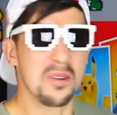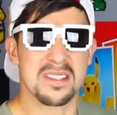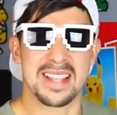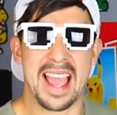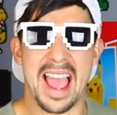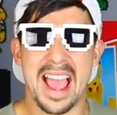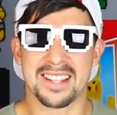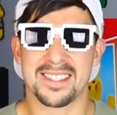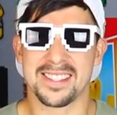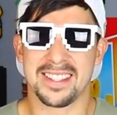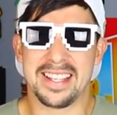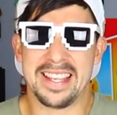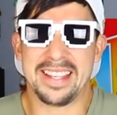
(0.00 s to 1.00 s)
was
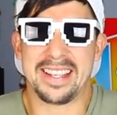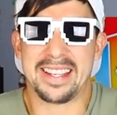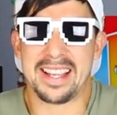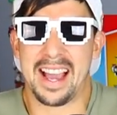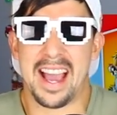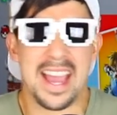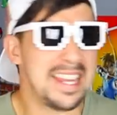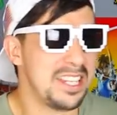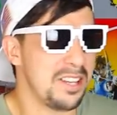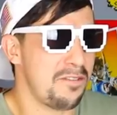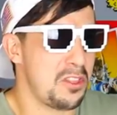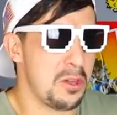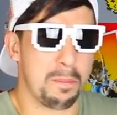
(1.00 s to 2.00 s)
actually kind
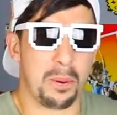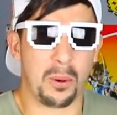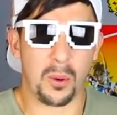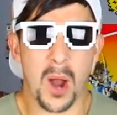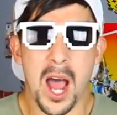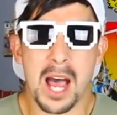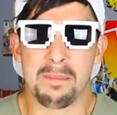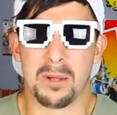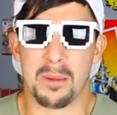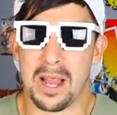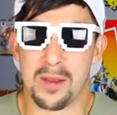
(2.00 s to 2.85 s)
of the problem.